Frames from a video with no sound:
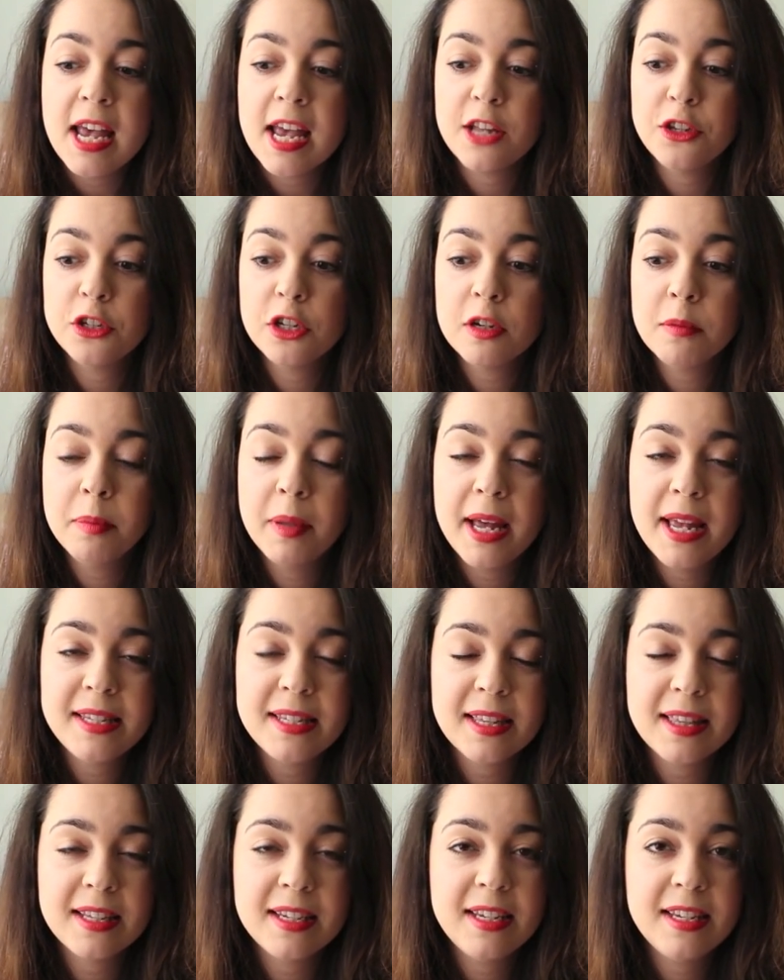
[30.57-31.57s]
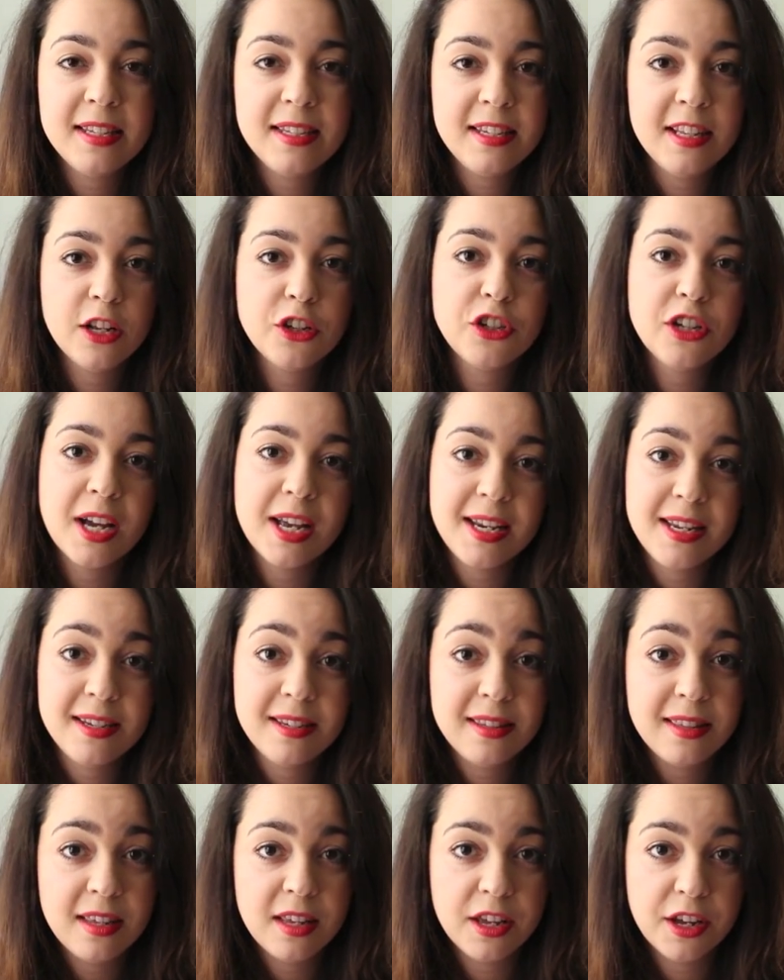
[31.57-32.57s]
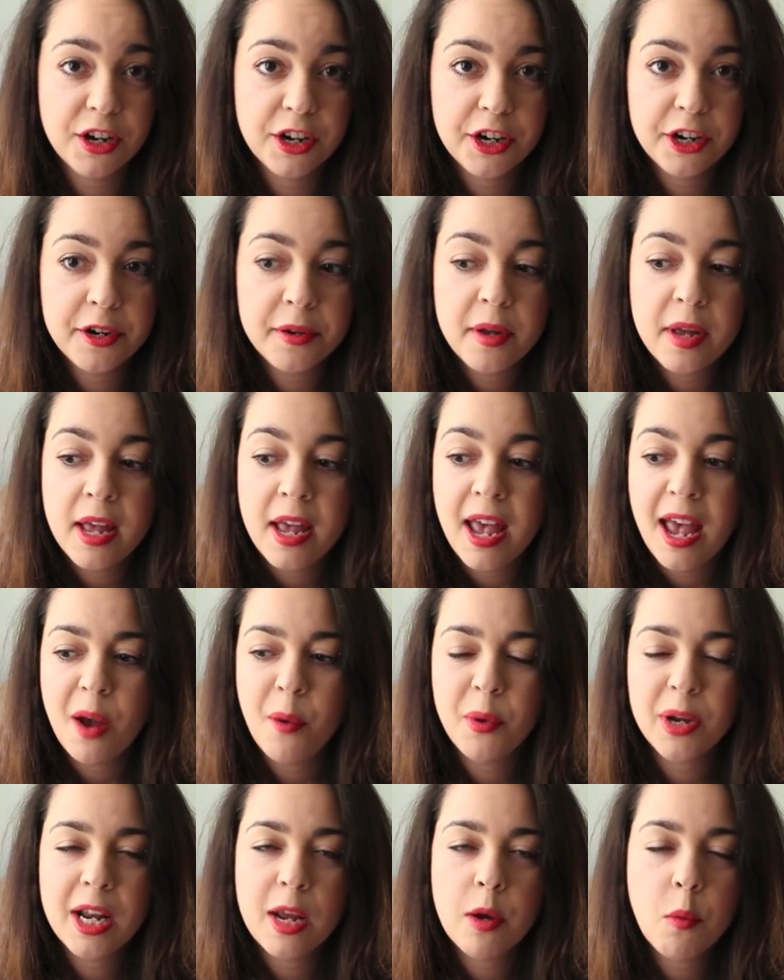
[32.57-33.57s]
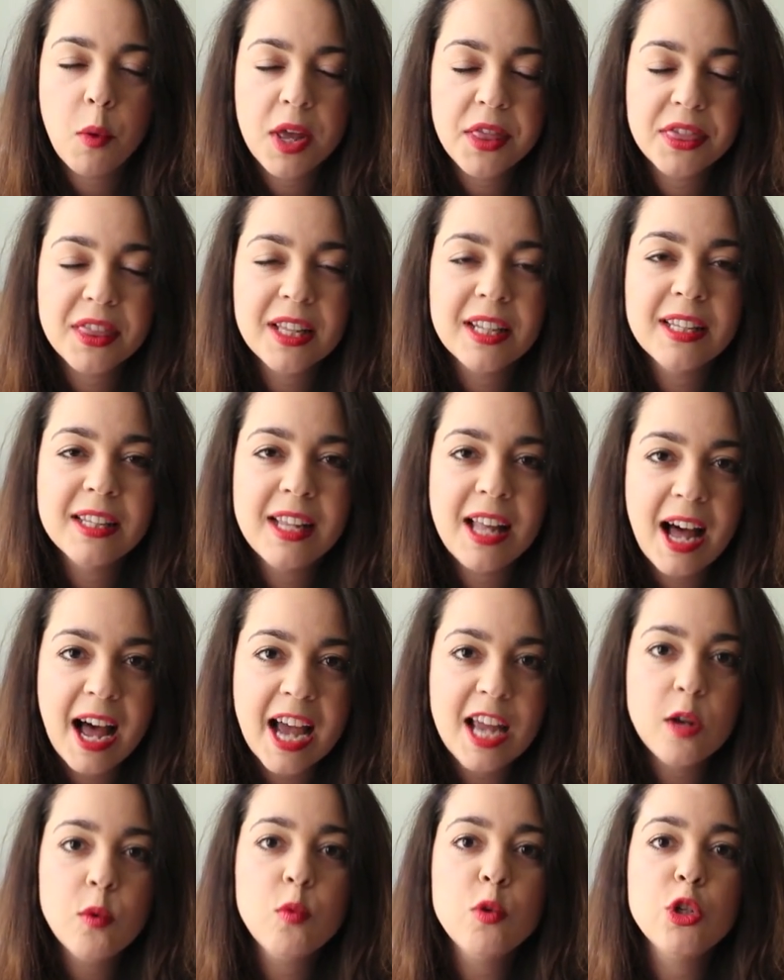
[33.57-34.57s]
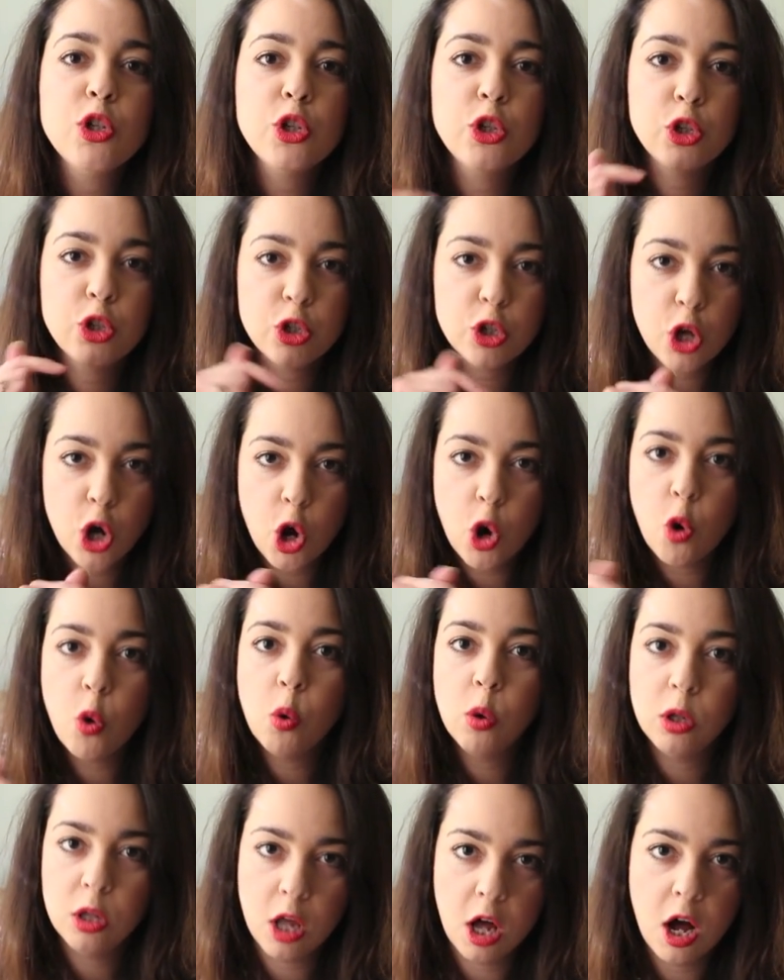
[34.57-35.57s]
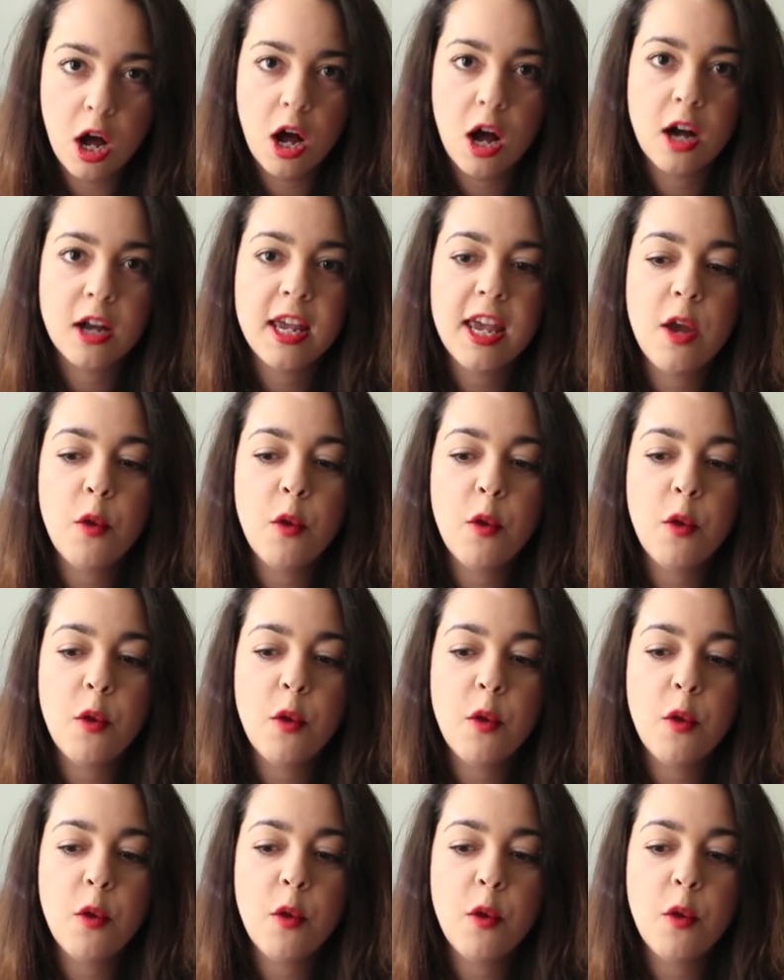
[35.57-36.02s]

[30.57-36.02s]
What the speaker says: It took place at the TCL Chinese Theater, and when I went, the line was so long.